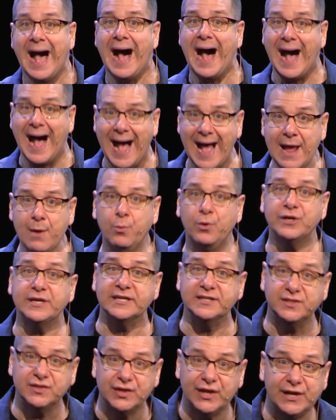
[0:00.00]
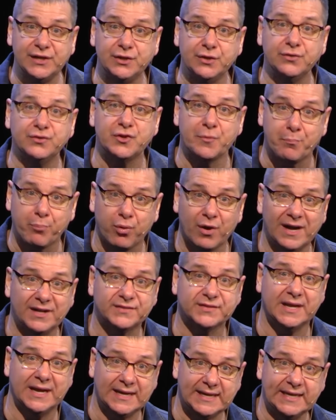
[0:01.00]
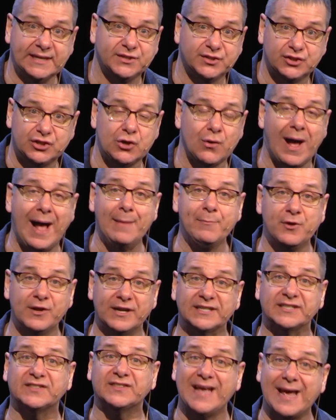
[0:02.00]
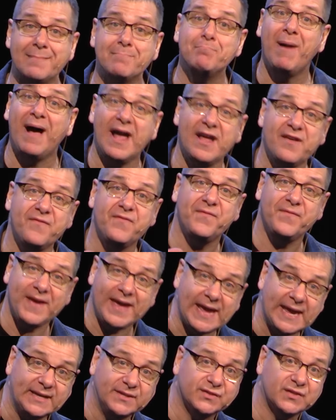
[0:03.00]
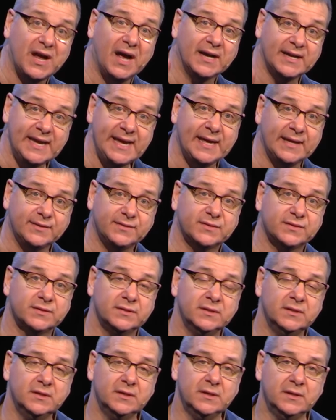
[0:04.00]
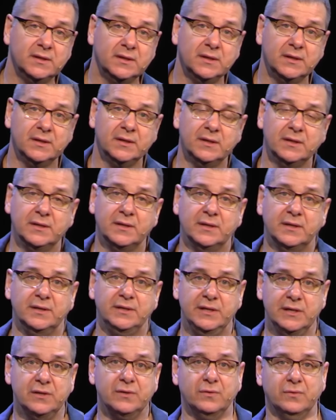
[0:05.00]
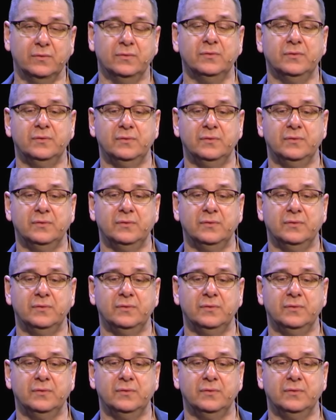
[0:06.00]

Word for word: I will continue to press against you. I'm going to set my face against you.